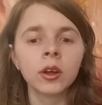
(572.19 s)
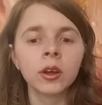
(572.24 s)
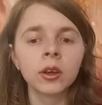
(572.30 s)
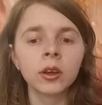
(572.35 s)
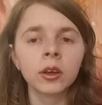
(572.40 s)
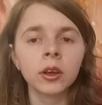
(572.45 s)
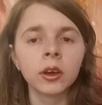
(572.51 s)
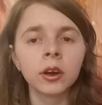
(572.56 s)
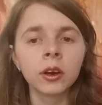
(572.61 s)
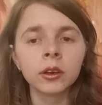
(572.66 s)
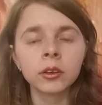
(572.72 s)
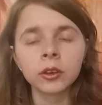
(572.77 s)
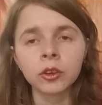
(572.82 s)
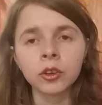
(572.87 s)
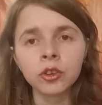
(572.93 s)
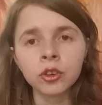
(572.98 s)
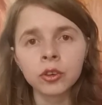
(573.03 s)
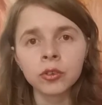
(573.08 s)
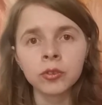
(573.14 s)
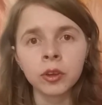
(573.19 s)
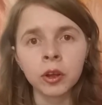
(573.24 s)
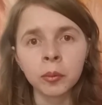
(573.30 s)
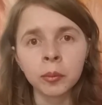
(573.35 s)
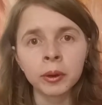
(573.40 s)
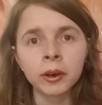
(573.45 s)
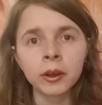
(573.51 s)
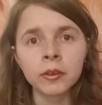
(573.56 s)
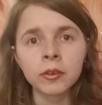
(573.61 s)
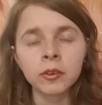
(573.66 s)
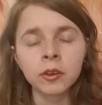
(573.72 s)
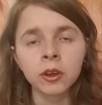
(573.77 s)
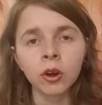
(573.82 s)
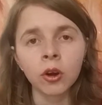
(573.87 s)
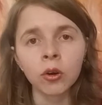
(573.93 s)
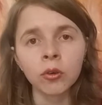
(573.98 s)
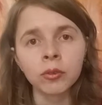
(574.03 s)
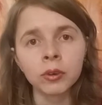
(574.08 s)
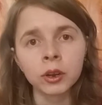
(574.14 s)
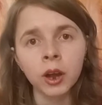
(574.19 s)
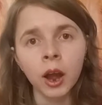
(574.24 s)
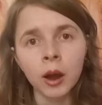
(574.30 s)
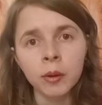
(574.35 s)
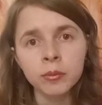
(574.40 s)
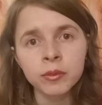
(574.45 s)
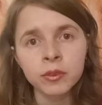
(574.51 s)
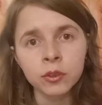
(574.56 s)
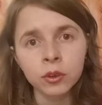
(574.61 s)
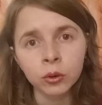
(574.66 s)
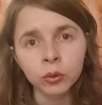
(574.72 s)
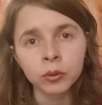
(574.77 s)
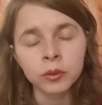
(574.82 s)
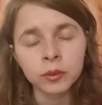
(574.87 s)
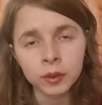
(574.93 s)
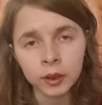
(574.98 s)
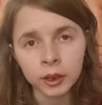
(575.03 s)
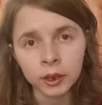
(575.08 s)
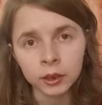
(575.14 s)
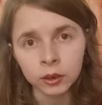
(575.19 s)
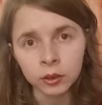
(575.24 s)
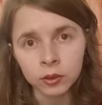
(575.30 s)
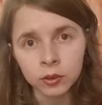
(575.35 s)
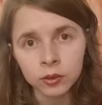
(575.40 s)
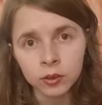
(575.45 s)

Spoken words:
he can't achieve them unless he overcomes those things.